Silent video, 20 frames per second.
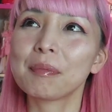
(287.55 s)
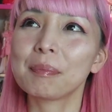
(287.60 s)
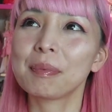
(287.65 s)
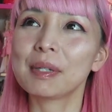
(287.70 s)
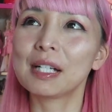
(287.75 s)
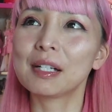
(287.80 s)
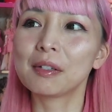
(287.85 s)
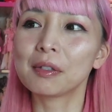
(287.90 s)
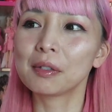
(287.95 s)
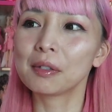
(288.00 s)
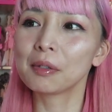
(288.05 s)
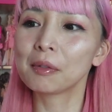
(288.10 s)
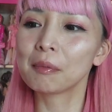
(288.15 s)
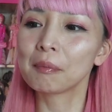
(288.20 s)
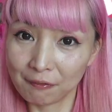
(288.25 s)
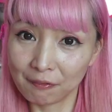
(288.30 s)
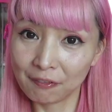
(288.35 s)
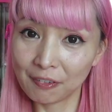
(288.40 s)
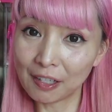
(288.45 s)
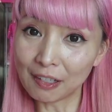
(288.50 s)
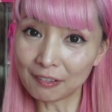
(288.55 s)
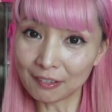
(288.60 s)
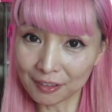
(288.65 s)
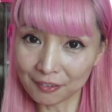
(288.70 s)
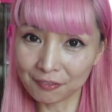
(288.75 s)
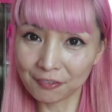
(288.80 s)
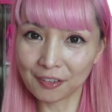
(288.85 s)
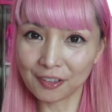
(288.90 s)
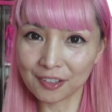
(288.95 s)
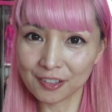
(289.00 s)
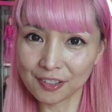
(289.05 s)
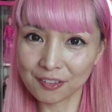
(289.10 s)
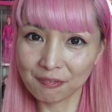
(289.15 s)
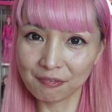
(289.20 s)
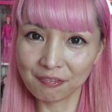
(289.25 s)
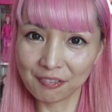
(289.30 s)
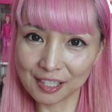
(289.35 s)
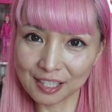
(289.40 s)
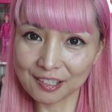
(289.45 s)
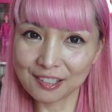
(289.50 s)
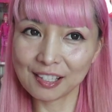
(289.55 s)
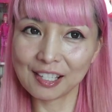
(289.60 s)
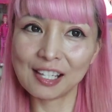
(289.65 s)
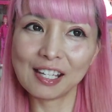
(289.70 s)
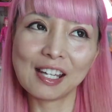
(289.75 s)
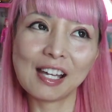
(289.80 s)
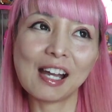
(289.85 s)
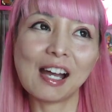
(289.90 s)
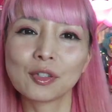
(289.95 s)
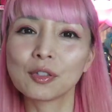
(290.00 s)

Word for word: about very first visit